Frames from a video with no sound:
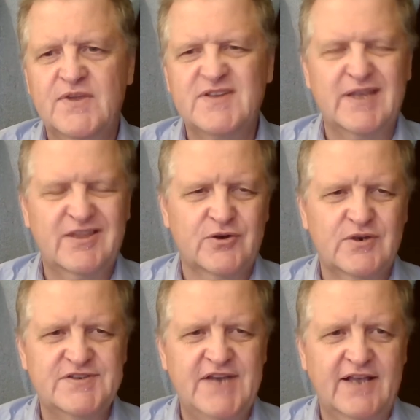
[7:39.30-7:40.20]
it's like
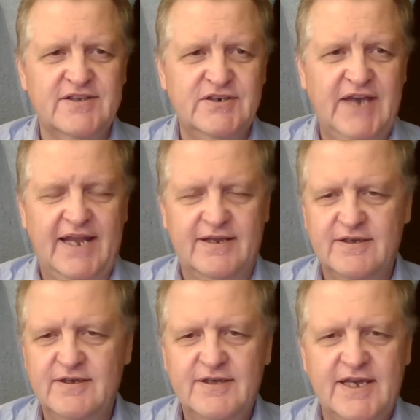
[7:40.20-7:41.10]
30 seconds. You gotta,
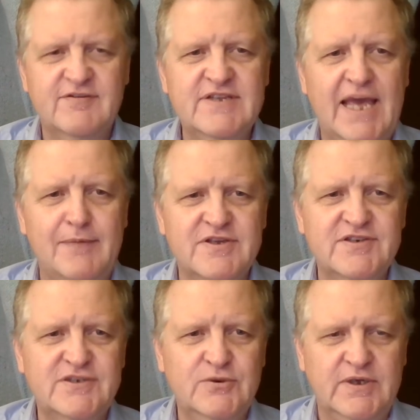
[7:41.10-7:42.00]
every time you
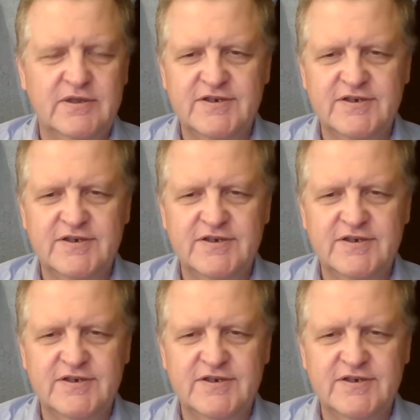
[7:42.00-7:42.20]
listen to it,